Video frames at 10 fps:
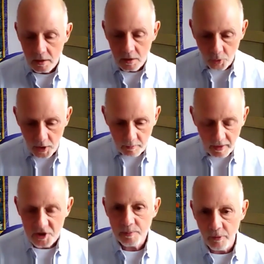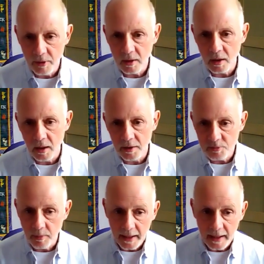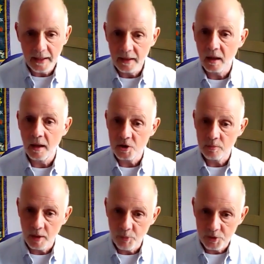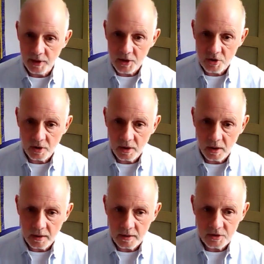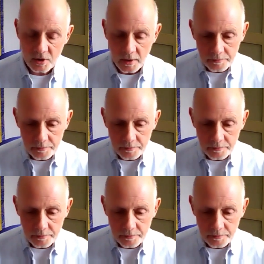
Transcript: calling my spirit guides, my healing guides, and my protection guides,